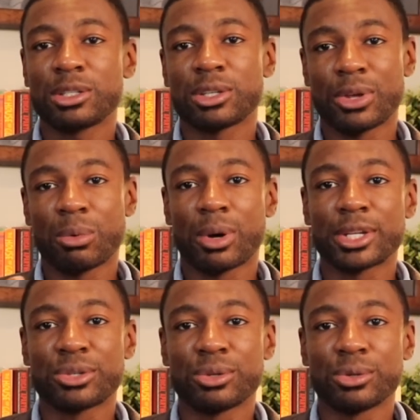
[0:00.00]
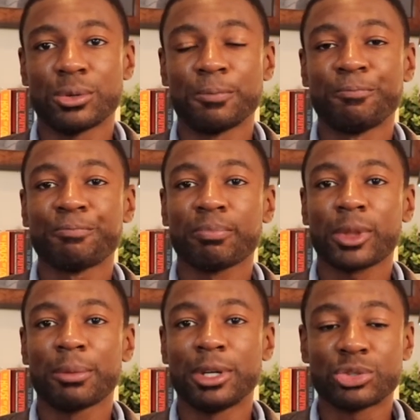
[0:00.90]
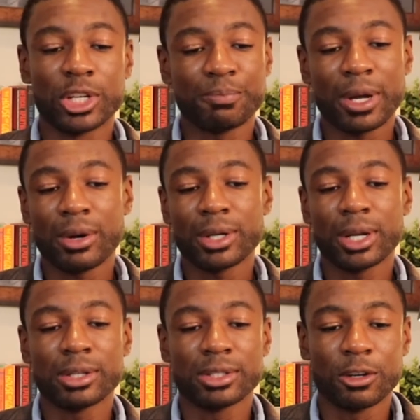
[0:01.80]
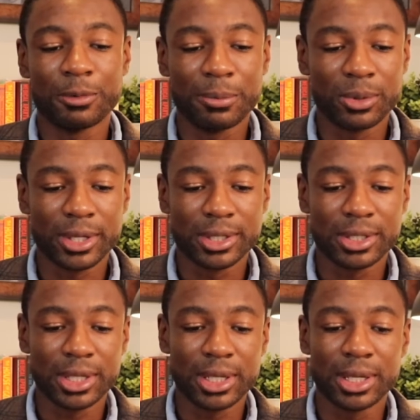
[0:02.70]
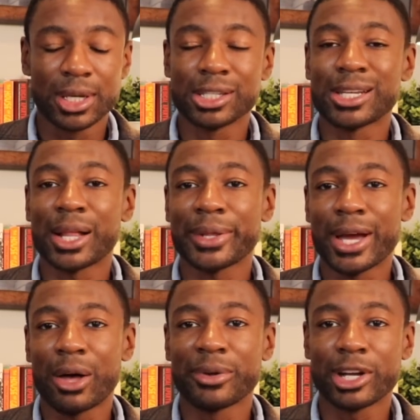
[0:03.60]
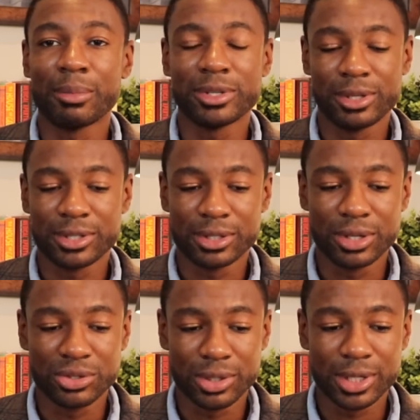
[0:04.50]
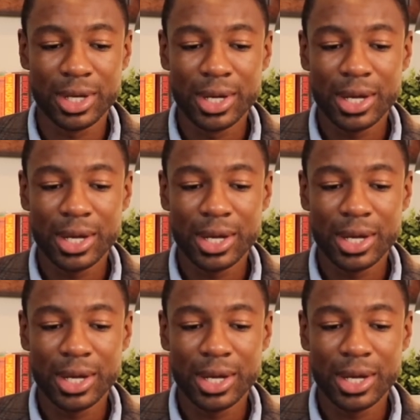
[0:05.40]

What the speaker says: So they want to be transparent so people can see exactly how they're coming to these decisions.